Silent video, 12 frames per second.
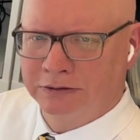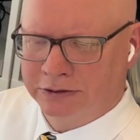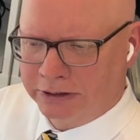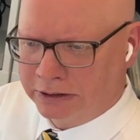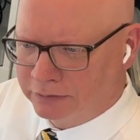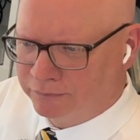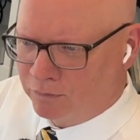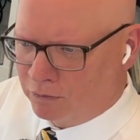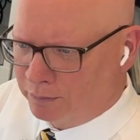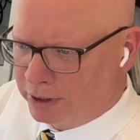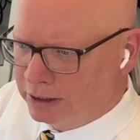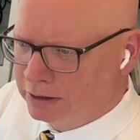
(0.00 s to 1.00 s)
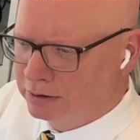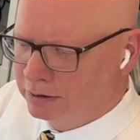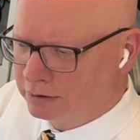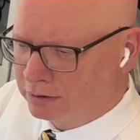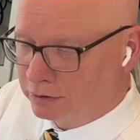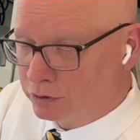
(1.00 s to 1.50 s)
did for me,
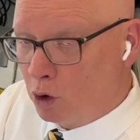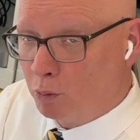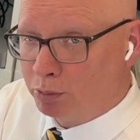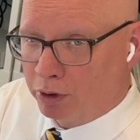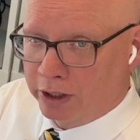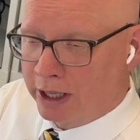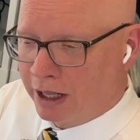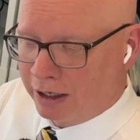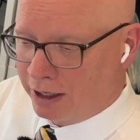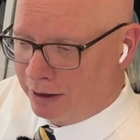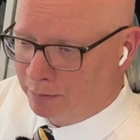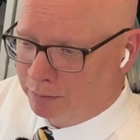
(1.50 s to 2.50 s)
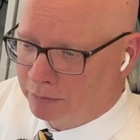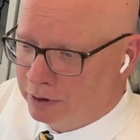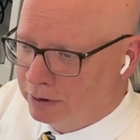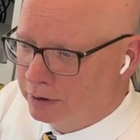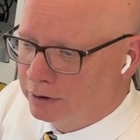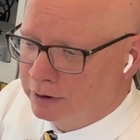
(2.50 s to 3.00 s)
the NotebookLM
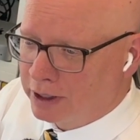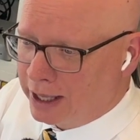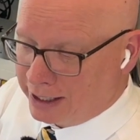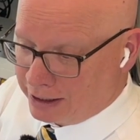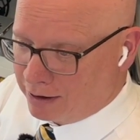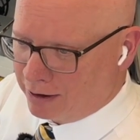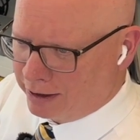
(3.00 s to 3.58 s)
AI